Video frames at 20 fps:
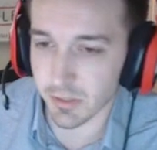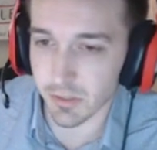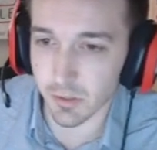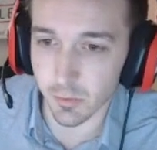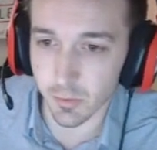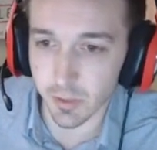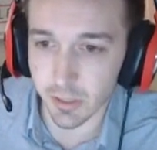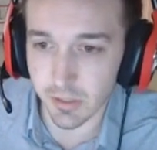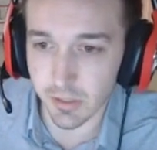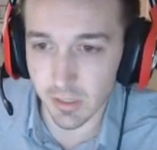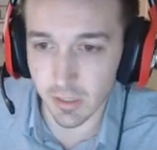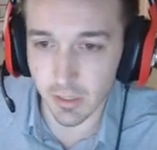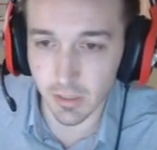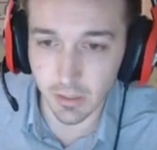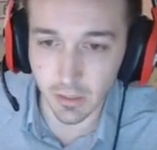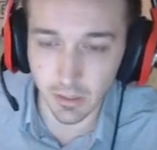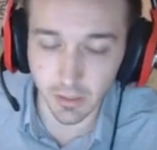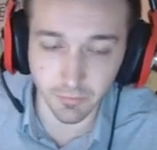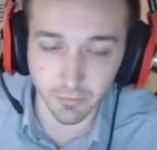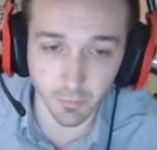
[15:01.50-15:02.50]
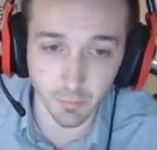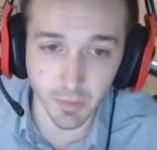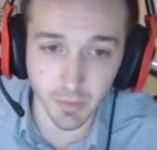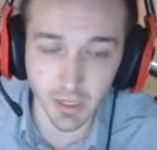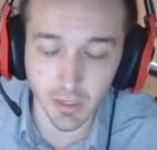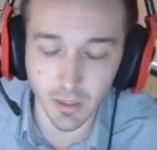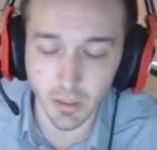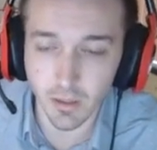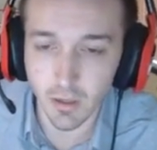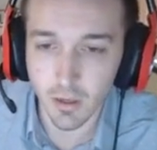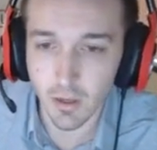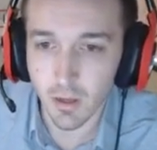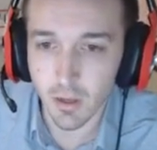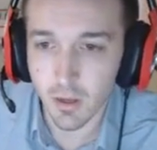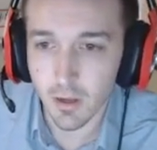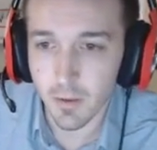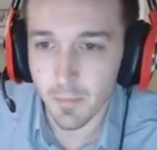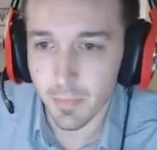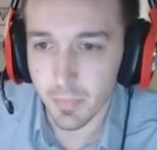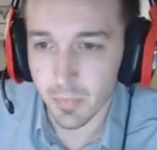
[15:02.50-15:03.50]
too, because uh, like for me,
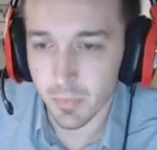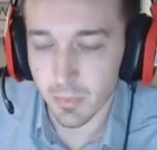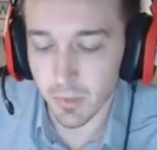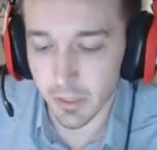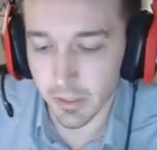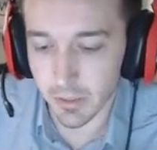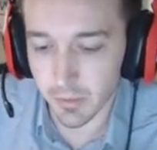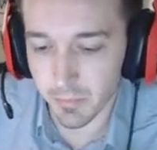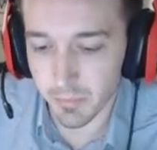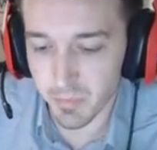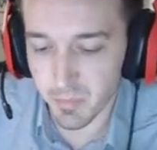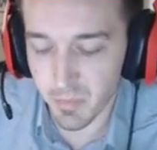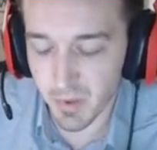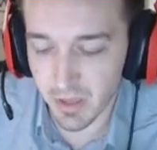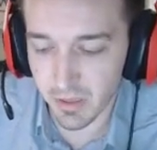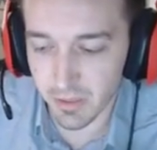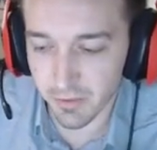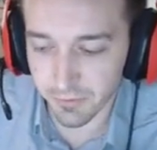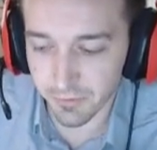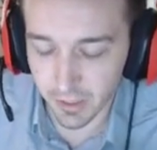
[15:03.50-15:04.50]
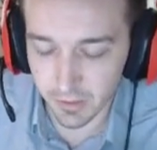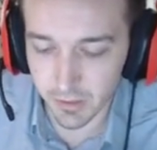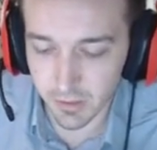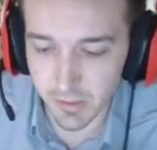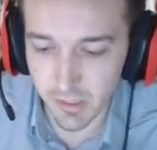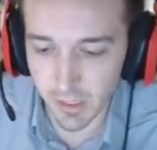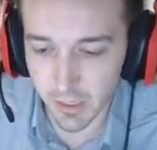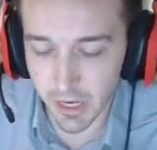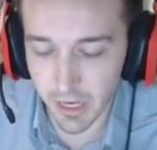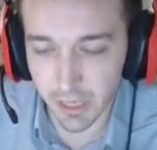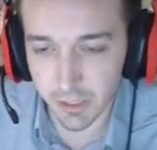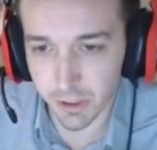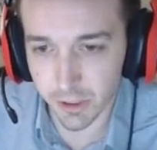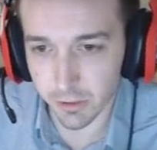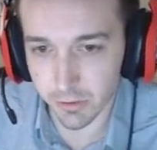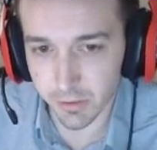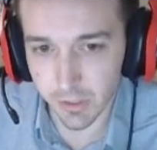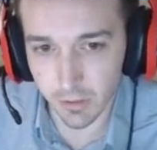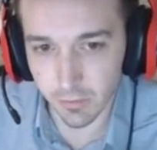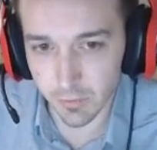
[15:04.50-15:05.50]
like the fact that it's on
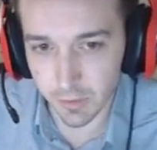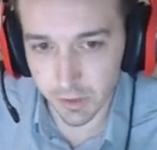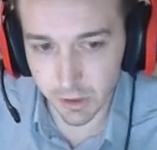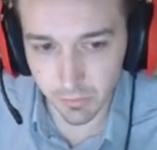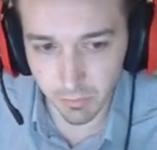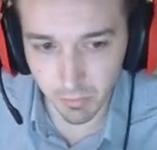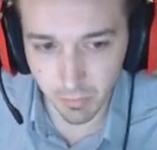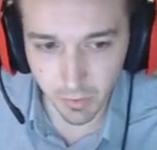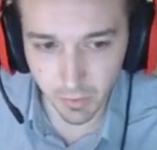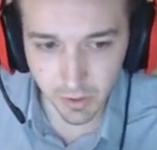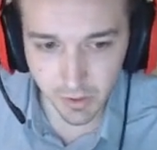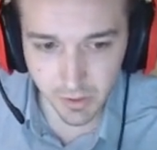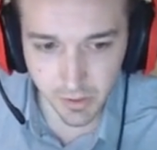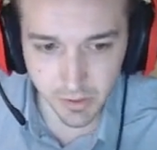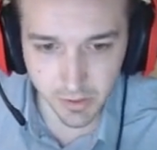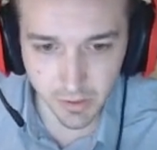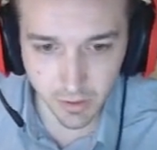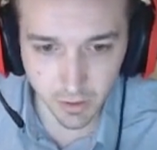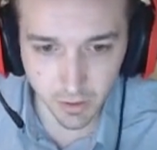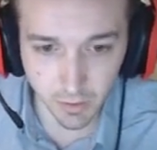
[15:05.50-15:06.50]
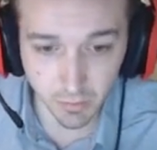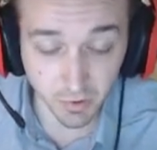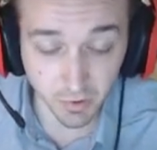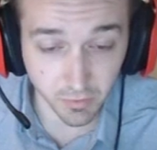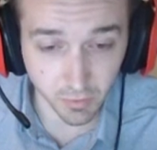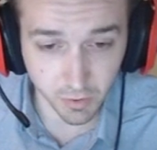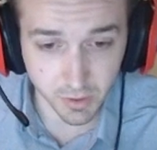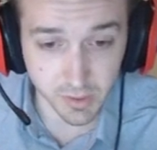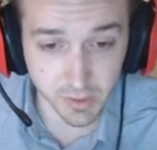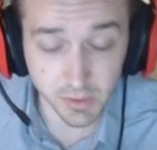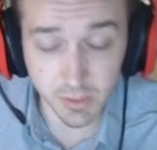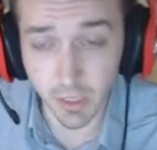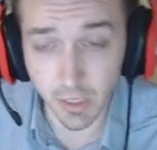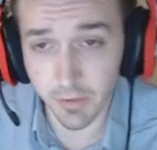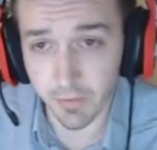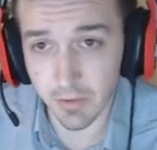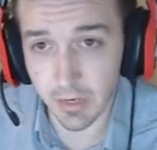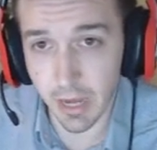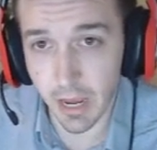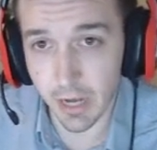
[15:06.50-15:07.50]
national television is unbelievable, because it's not
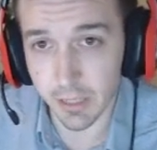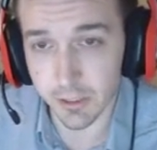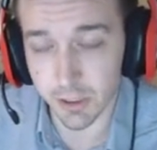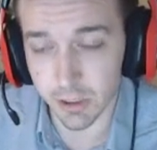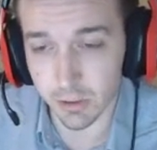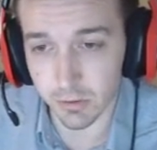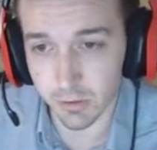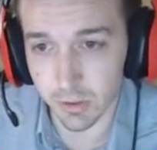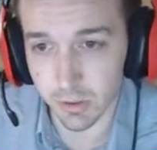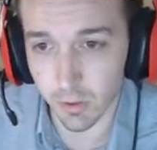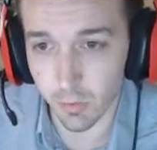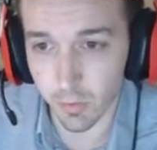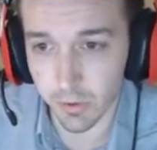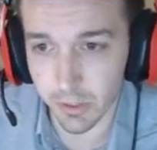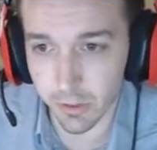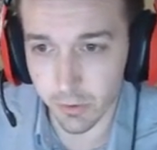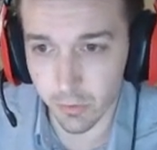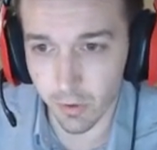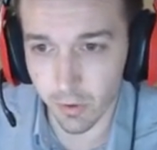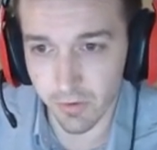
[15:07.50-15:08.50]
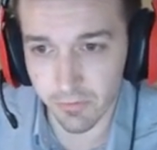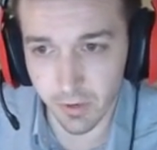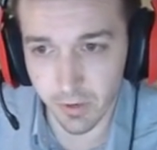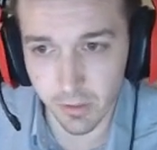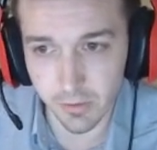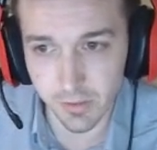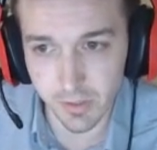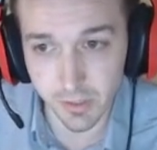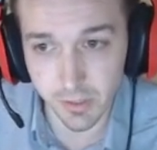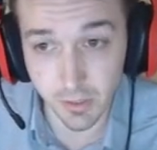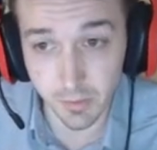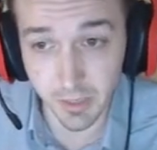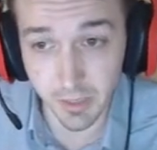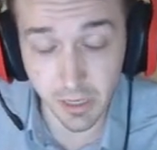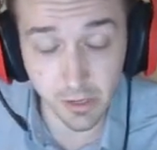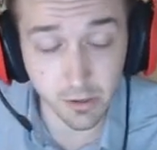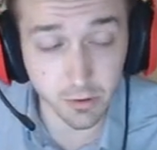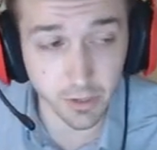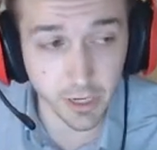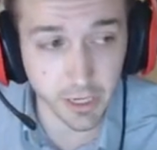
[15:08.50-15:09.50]
even national. You know, when they do grand finals, it's going to be
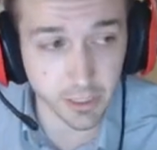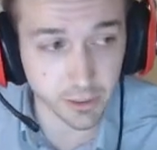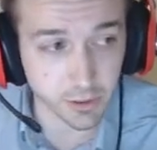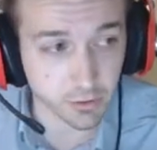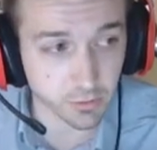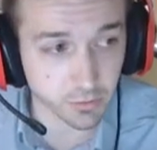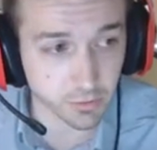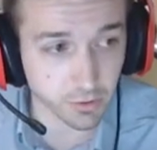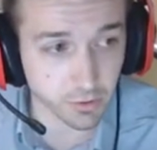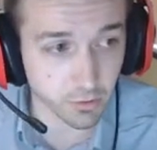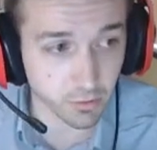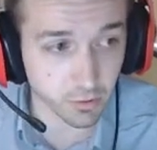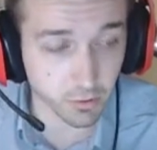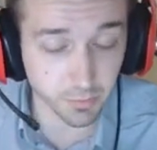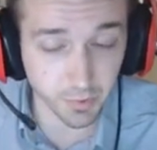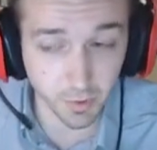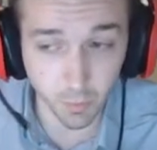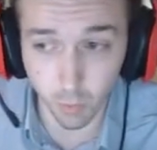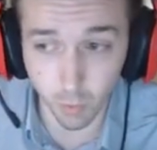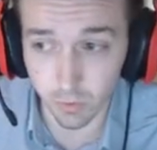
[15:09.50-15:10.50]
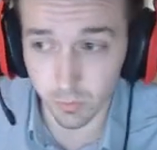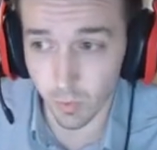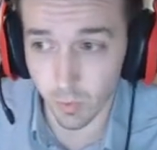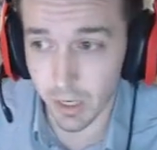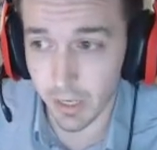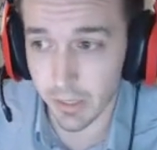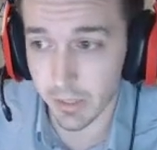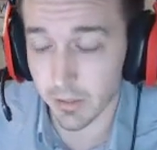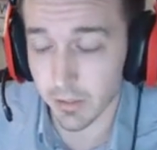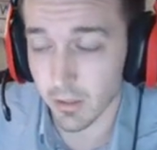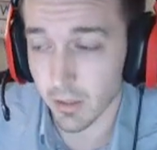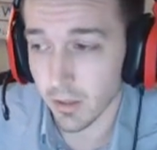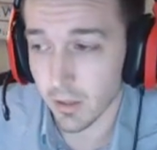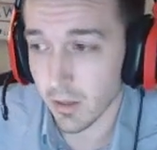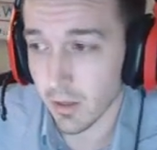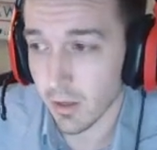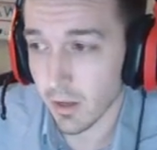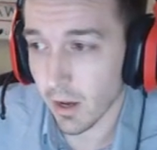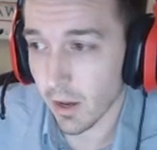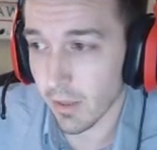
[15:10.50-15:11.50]
international. You know, it'll be worldwide,
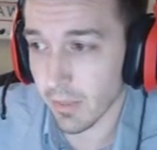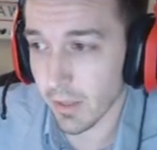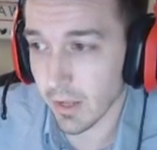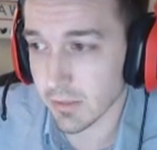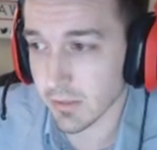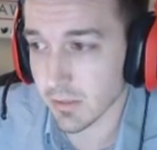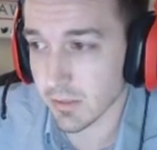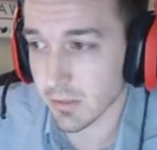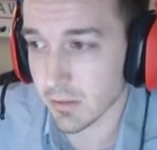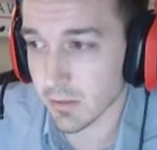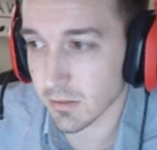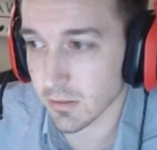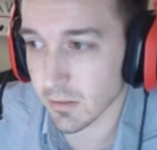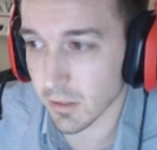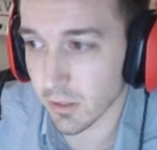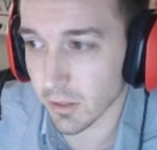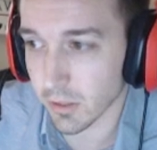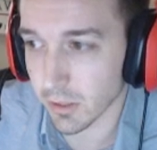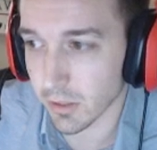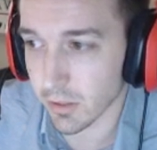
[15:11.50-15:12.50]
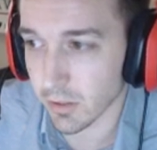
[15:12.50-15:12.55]
mm-hmm. and that's yeah.